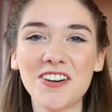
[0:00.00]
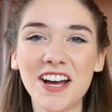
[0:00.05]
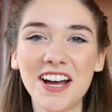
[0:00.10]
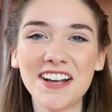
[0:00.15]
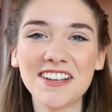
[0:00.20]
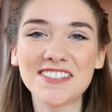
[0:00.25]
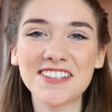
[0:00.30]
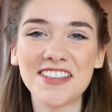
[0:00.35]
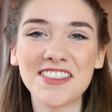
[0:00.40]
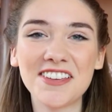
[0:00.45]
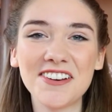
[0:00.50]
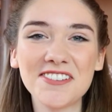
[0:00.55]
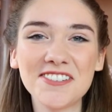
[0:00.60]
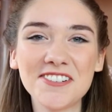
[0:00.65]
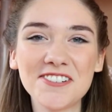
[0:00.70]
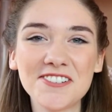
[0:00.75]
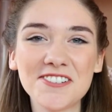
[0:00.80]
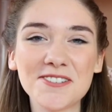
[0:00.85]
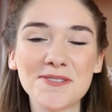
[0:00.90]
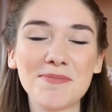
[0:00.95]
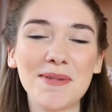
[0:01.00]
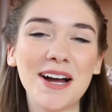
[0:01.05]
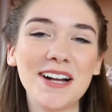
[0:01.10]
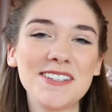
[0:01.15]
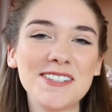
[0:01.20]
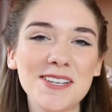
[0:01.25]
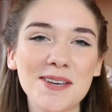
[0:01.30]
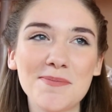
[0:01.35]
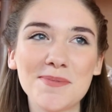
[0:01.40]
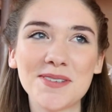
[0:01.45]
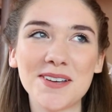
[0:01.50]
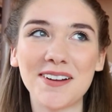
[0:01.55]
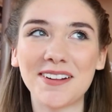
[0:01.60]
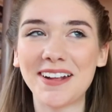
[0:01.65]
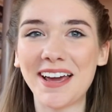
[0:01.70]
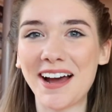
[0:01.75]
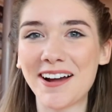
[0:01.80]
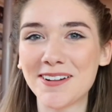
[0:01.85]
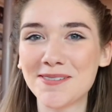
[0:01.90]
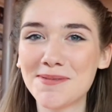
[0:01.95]
guys, those are just my tips on
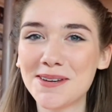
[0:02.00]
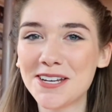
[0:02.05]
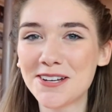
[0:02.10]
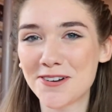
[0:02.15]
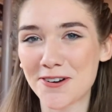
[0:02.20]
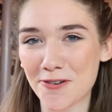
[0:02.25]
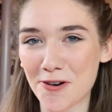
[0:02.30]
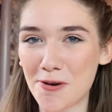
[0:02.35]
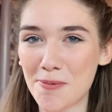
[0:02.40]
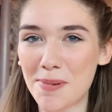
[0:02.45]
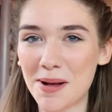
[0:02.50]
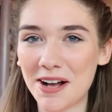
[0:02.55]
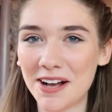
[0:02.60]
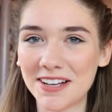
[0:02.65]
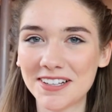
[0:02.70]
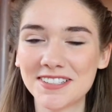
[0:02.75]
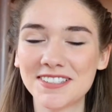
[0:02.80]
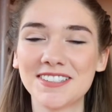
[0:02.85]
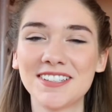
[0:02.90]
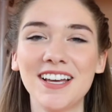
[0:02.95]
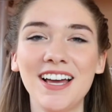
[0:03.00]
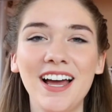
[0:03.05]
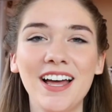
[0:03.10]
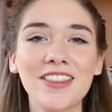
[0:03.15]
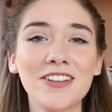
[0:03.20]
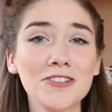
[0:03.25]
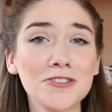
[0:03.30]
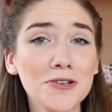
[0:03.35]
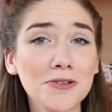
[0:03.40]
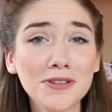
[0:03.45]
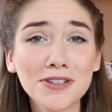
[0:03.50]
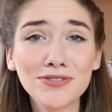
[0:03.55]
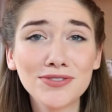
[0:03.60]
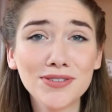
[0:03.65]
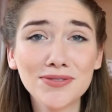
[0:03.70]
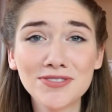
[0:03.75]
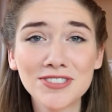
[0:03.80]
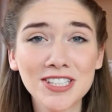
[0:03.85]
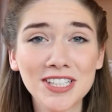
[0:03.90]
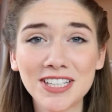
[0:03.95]
how to be a girl boss. There's only
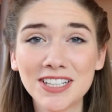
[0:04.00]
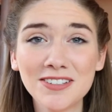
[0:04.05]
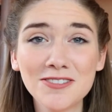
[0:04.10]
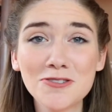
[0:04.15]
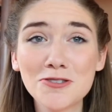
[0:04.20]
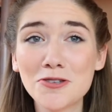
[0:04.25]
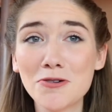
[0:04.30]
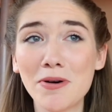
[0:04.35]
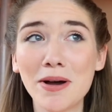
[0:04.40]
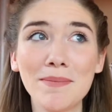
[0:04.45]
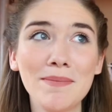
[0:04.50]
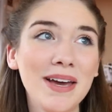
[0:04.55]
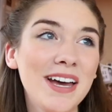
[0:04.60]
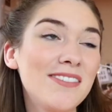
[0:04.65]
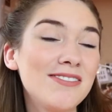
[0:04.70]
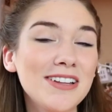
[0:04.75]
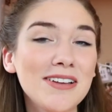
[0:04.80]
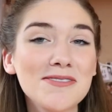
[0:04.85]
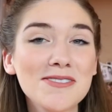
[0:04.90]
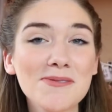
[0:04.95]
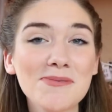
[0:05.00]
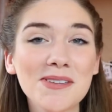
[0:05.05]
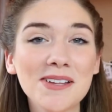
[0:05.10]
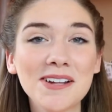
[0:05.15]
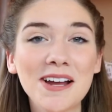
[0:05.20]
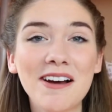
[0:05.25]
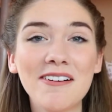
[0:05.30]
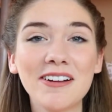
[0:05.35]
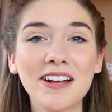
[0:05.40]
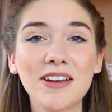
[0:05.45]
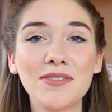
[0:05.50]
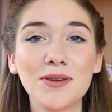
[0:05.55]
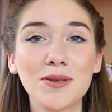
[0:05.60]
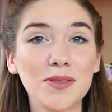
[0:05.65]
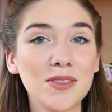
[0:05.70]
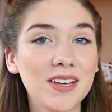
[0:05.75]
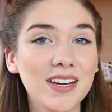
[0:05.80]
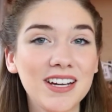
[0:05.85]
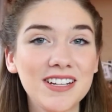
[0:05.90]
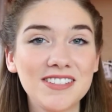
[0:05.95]
15, so I may have left something out. If you
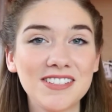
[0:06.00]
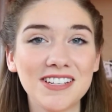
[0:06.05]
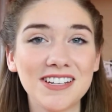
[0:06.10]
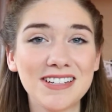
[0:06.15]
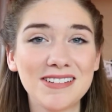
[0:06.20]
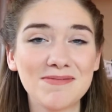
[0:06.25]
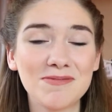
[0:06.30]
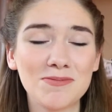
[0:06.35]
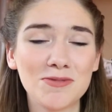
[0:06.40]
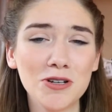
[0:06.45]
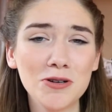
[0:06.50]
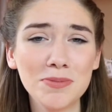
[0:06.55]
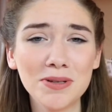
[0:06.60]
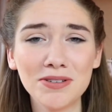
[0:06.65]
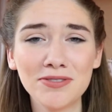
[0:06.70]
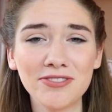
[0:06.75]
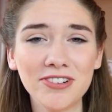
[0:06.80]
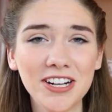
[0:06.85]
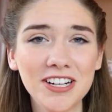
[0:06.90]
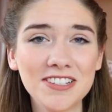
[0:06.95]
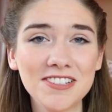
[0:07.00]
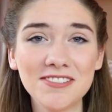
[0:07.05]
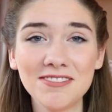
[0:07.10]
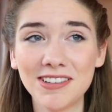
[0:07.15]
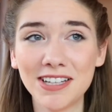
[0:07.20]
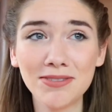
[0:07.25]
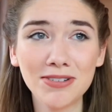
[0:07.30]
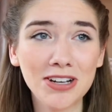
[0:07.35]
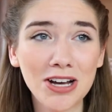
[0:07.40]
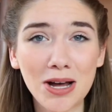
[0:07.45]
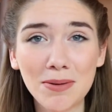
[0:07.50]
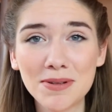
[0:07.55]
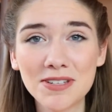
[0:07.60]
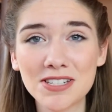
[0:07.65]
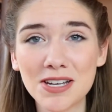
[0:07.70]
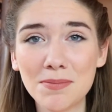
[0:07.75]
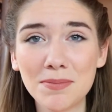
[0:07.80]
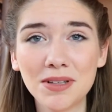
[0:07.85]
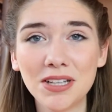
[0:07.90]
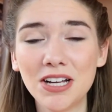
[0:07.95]
think I did, don't be afraid to leave a comment
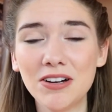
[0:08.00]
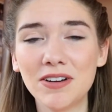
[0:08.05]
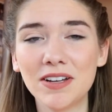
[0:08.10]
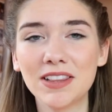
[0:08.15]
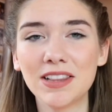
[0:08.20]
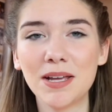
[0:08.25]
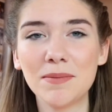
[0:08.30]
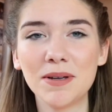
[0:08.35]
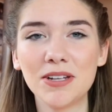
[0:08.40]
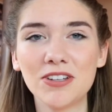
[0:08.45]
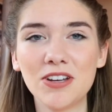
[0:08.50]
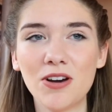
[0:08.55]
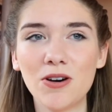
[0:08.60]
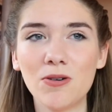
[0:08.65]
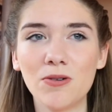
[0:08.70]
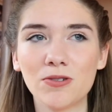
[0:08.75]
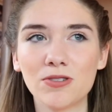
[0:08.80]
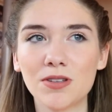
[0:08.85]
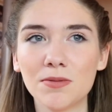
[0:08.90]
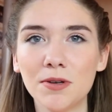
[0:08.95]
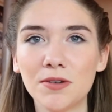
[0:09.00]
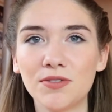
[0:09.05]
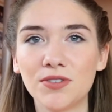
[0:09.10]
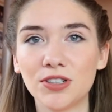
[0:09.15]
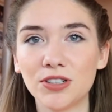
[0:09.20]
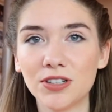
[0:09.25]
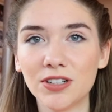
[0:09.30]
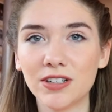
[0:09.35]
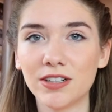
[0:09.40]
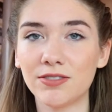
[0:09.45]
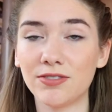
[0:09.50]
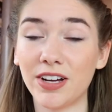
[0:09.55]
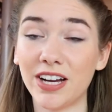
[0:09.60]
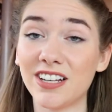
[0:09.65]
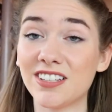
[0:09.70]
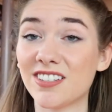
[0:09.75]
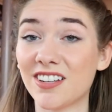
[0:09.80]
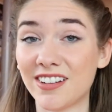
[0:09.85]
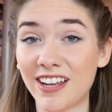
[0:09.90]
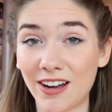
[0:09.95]
down below and let me know some of your
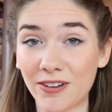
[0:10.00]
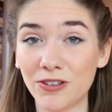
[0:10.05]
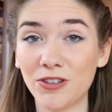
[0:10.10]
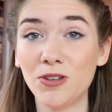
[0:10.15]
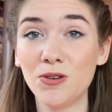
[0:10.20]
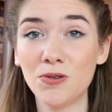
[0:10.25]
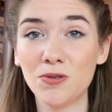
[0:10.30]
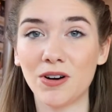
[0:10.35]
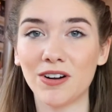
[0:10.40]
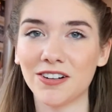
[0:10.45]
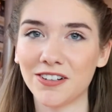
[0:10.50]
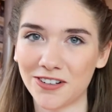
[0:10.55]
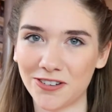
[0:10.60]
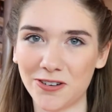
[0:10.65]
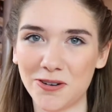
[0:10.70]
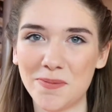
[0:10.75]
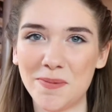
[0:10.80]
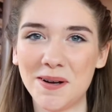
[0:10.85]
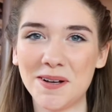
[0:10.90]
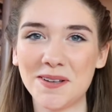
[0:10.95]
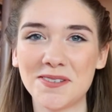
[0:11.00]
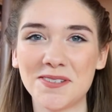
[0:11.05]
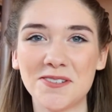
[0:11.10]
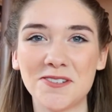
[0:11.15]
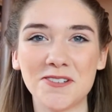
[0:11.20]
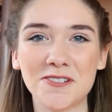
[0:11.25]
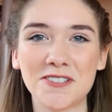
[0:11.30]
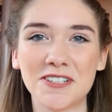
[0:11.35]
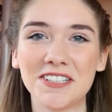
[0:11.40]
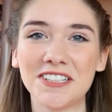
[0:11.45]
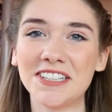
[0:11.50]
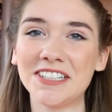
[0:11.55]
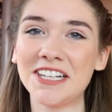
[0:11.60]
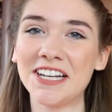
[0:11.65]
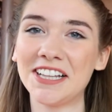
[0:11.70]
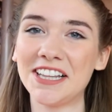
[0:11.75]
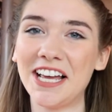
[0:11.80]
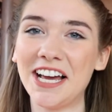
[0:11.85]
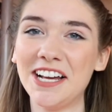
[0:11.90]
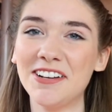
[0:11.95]
advice on how you are a girl boss in your
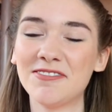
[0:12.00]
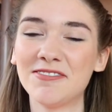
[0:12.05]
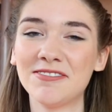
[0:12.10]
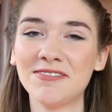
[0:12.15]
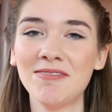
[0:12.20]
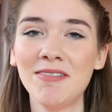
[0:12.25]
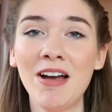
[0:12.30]
day-to-day life.